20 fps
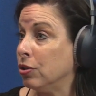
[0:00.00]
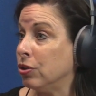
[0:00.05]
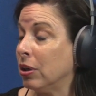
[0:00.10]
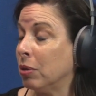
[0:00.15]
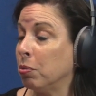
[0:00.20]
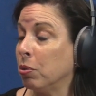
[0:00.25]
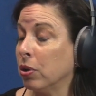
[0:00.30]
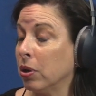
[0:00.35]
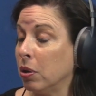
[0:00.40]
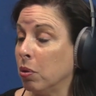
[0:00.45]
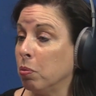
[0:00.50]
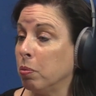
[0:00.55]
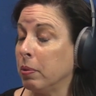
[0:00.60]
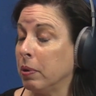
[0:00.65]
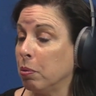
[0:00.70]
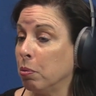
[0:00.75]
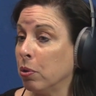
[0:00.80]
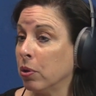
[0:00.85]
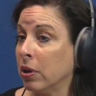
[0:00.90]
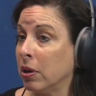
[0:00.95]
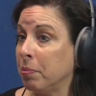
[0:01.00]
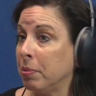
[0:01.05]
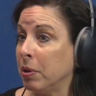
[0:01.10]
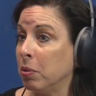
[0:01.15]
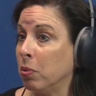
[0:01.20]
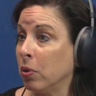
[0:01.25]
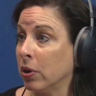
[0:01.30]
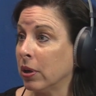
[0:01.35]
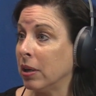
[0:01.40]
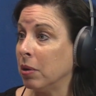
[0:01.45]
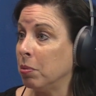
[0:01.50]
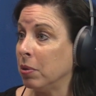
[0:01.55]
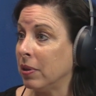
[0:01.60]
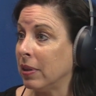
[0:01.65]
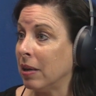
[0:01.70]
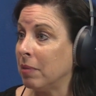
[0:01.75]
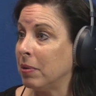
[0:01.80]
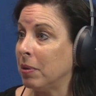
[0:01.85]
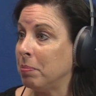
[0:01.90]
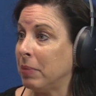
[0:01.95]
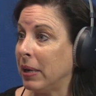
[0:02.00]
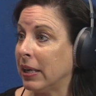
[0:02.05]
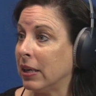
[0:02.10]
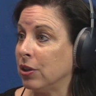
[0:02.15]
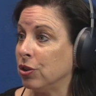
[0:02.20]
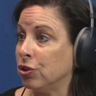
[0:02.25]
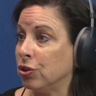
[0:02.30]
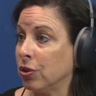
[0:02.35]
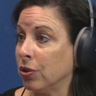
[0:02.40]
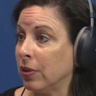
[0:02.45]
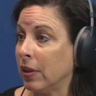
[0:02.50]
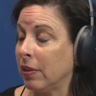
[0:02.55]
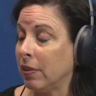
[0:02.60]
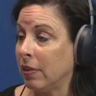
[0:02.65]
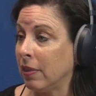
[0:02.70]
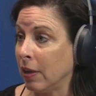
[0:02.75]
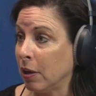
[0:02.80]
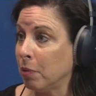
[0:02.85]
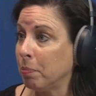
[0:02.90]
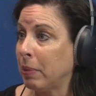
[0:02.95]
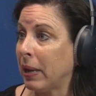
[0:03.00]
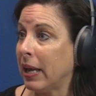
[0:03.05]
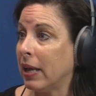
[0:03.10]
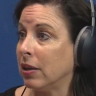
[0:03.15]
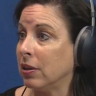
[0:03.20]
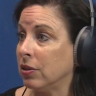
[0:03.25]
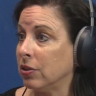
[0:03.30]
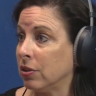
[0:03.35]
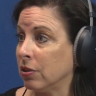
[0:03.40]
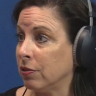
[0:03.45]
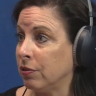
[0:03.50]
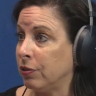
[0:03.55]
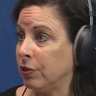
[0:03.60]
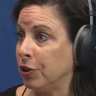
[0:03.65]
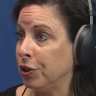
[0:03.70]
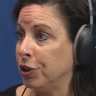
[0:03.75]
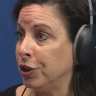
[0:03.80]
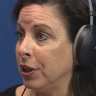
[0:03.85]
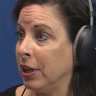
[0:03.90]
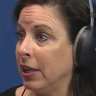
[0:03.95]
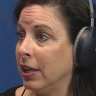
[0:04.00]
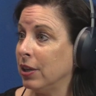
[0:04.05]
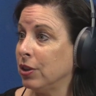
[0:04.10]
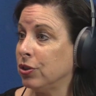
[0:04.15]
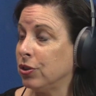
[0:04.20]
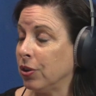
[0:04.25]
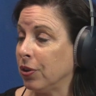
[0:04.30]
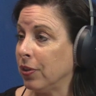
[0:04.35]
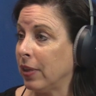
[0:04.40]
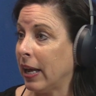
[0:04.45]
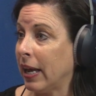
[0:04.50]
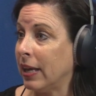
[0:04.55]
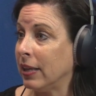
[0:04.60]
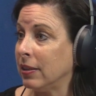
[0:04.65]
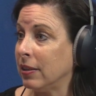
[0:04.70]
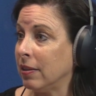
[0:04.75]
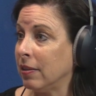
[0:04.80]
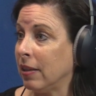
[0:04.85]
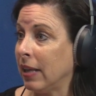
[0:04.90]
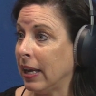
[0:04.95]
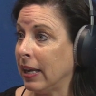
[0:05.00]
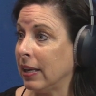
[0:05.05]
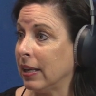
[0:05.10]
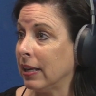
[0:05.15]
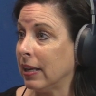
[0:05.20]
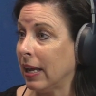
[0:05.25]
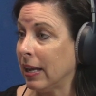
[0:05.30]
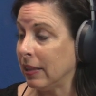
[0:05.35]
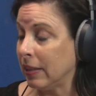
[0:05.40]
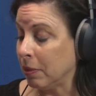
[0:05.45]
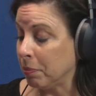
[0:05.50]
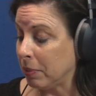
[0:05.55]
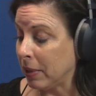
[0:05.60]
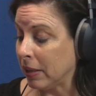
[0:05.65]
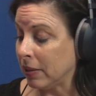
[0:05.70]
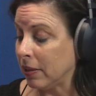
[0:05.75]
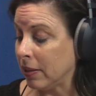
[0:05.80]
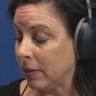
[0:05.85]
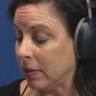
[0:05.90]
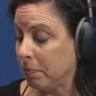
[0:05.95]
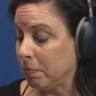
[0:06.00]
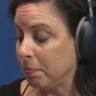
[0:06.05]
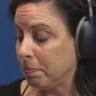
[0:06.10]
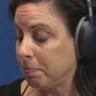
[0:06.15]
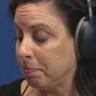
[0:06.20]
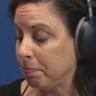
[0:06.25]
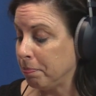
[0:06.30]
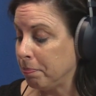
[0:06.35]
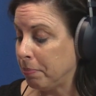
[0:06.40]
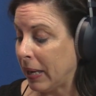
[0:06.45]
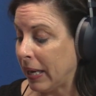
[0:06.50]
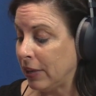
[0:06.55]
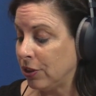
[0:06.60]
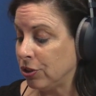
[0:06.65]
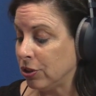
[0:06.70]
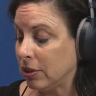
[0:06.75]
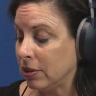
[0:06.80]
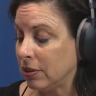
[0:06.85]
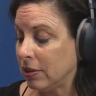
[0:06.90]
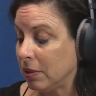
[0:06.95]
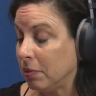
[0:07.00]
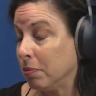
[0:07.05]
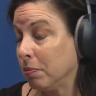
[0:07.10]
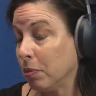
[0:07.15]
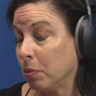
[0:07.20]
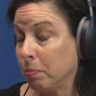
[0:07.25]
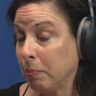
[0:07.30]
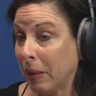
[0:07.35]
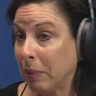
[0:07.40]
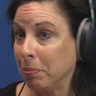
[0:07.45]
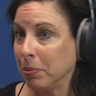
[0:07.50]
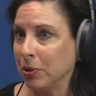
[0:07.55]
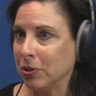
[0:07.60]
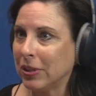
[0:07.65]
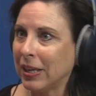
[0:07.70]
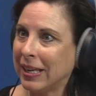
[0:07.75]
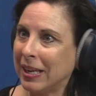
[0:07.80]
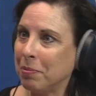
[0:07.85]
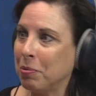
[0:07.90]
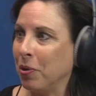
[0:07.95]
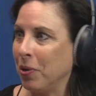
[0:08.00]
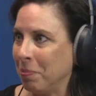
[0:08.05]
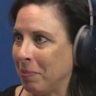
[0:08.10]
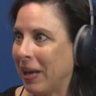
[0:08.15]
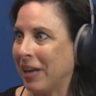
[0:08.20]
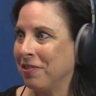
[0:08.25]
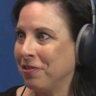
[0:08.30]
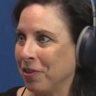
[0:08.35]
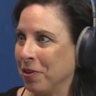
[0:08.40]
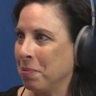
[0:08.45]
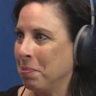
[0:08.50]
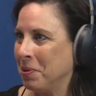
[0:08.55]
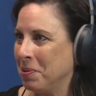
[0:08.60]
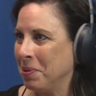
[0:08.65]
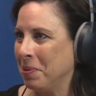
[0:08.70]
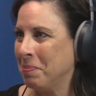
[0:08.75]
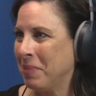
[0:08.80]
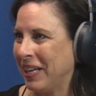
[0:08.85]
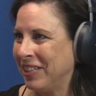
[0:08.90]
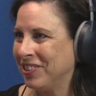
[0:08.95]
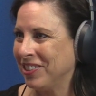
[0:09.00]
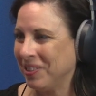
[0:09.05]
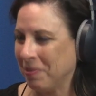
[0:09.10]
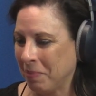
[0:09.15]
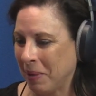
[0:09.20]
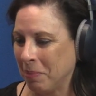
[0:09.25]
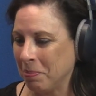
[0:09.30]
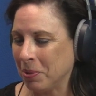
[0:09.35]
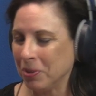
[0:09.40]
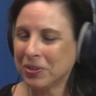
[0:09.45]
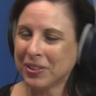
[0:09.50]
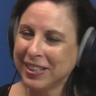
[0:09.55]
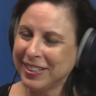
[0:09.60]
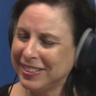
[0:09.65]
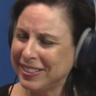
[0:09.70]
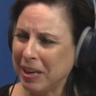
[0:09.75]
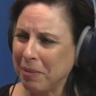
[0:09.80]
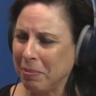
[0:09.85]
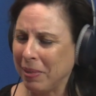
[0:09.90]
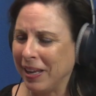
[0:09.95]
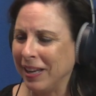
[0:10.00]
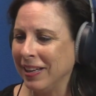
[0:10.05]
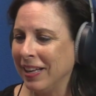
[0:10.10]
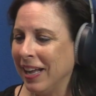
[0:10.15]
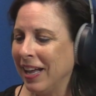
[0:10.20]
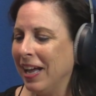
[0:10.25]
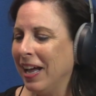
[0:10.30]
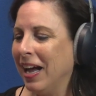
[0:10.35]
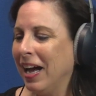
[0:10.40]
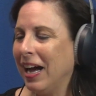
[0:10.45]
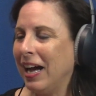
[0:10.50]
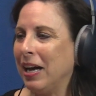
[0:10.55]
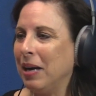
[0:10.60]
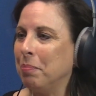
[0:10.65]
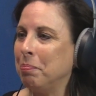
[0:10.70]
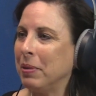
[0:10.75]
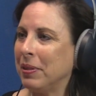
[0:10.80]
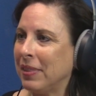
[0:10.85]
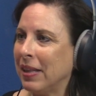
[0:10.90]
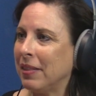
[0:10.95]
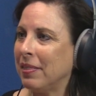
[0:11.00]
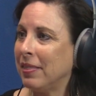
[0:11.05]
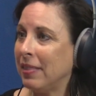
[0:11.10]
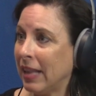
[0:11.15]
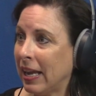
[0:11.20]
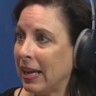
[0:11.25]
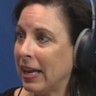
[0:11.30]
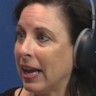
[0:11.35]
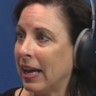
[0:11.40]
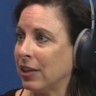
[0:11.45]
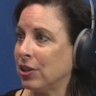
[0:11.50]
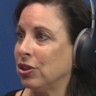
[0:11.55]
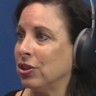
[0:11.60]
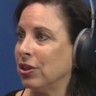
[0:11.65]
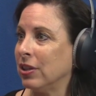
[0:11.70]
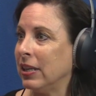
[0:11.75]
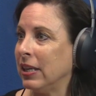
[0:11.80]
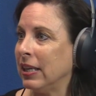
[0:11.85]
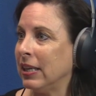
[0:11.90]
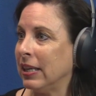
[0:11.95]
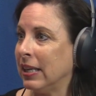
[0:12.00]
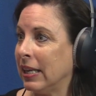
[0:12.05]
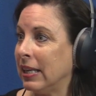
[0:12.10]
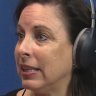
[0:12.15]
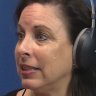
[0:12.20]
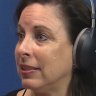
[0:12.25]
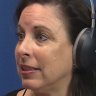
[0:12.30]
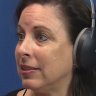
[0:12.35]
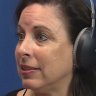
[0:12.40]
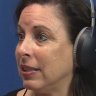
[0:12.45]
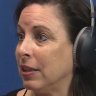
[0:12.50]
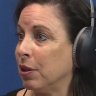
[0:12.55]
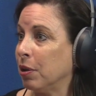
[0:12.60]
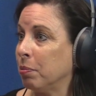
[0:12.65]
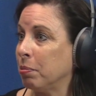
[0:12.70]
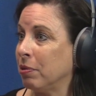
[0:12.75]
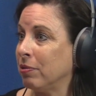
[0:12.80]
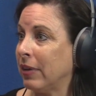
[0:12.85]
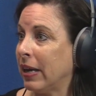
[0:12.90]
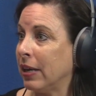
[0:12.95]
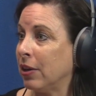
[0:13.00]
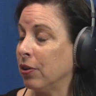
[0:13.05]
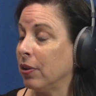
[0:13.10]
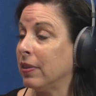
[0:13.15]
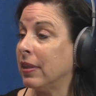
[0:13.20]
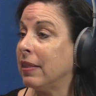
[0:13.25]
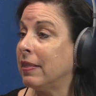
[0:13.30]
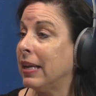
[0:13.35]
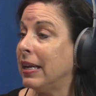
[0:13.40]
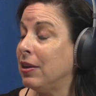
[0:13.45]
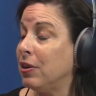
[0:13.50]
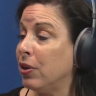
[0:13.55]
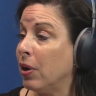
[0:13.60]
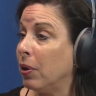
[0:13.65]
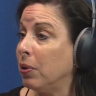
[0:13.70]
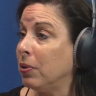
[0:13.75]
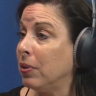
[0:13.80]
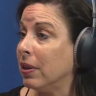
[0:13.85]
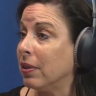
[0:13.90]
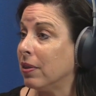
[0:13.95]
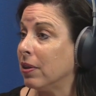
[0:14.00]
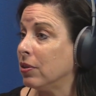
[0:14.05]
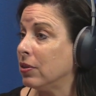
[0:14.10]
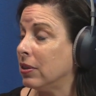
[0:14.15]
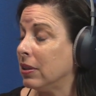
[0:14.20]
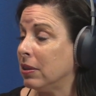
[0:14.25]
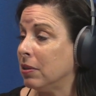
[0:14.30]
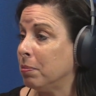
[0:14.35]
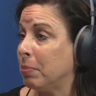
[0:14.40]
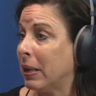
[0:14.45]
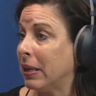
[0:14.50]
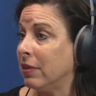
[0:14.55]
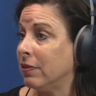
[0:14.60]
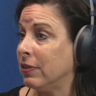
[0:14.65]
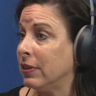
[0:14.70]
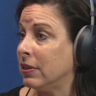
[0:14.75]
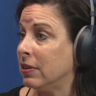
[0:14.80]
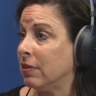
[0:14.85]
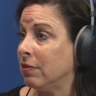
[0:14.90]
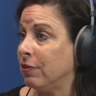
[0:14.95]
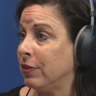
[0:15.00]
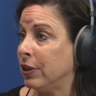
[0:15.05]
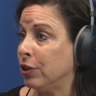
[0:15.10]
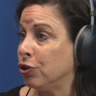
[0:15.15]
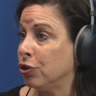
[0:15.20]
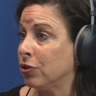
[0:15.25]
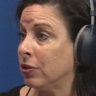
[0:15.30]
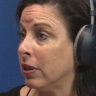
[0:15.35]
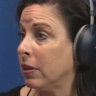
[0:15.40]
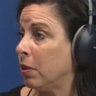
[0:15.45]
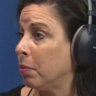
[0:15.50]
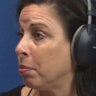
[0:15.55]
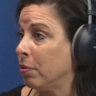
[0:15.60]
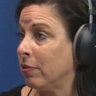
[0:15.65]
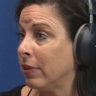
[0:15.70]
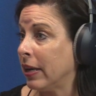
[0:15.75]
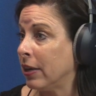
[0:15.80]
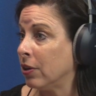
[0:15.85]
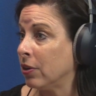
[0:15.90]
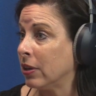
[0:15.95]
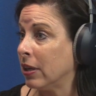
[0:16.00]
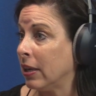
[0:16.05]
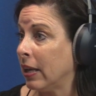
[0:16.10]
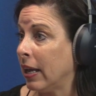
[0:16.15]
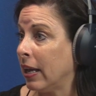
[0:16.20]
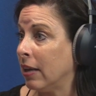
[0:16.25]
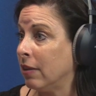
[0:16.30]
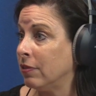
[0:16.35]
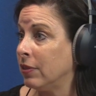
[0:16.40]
And we're going to be working with them on making sure that their panels are full so that they can, and that the patients and members, I keep going back and forth between patients and members, same thing, but that they actually get in to see their provider and that they know that there's these benefits and features that the provider can have.